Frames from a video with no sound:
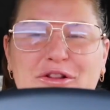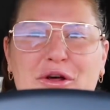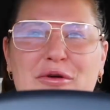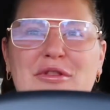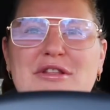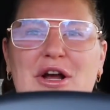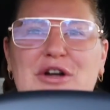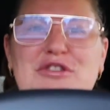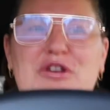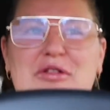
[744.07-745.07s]
clothes
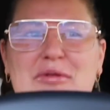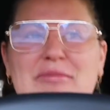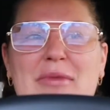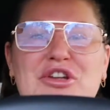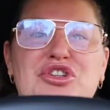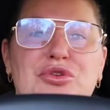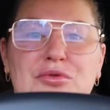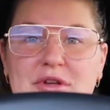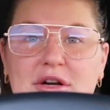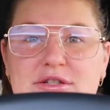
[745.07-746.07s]
are so limited. My
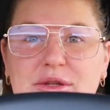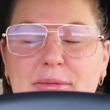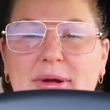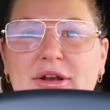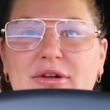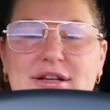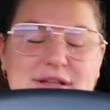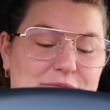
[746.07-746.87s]
shoes are so limited, you guys.